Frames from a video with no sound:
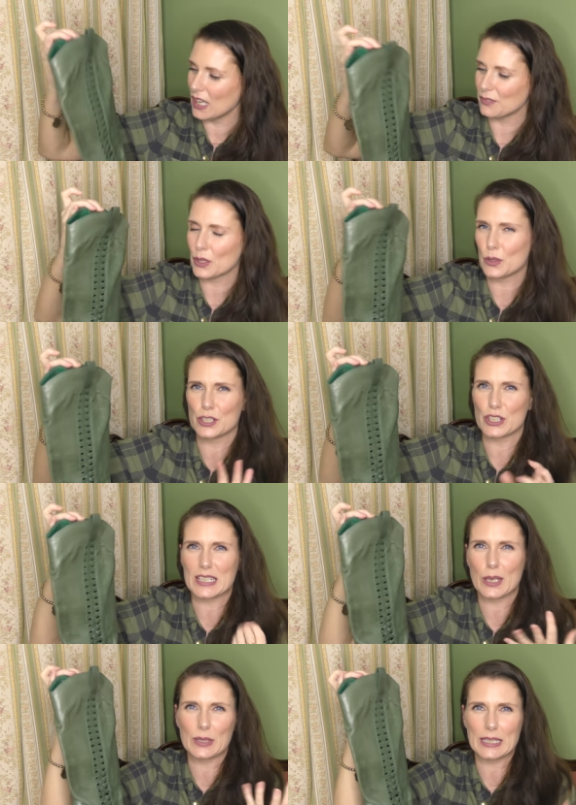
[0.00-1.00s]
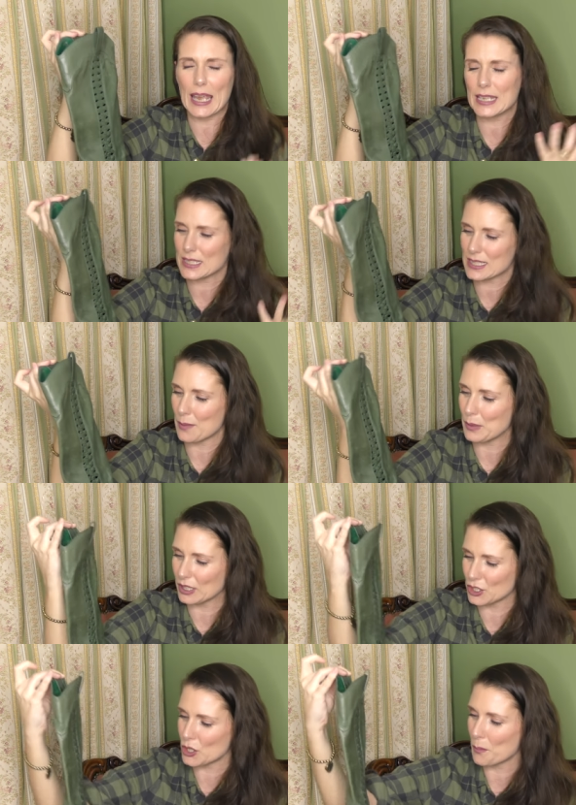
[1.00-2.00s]
a flowy dress now and tights and a
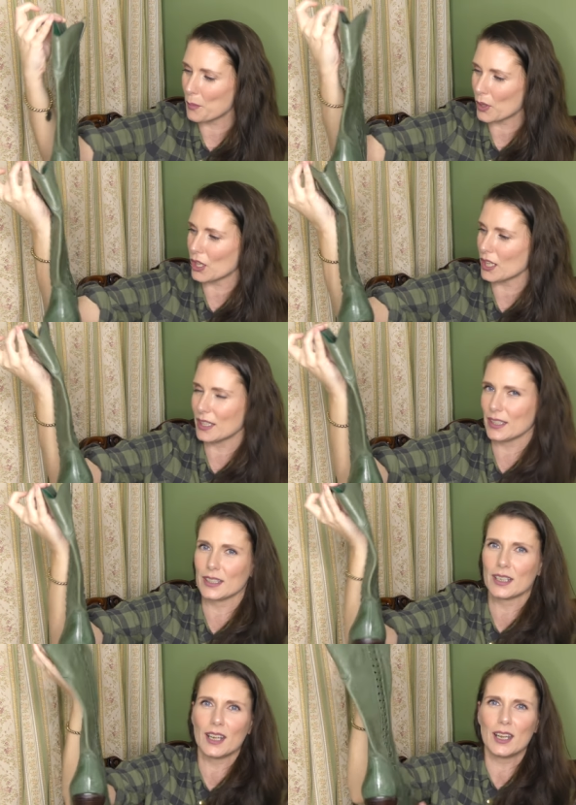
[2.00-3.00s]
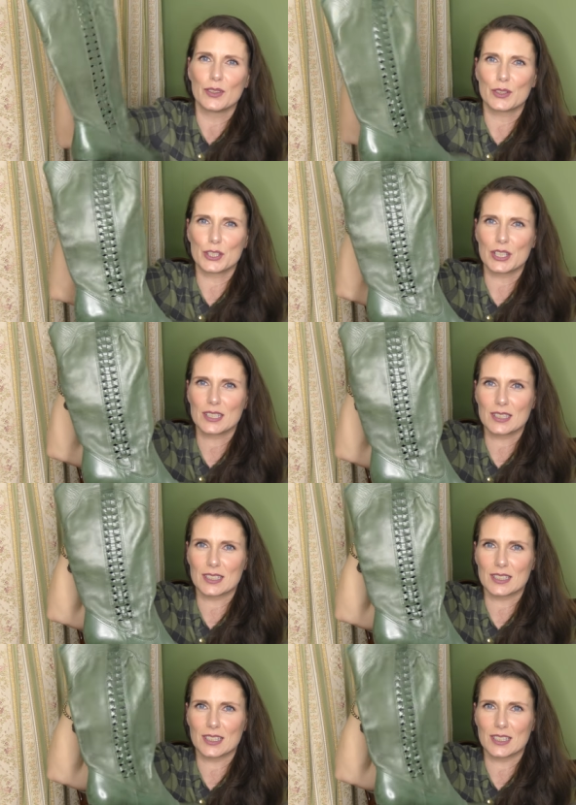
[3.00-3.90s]
big jumper. And they're just,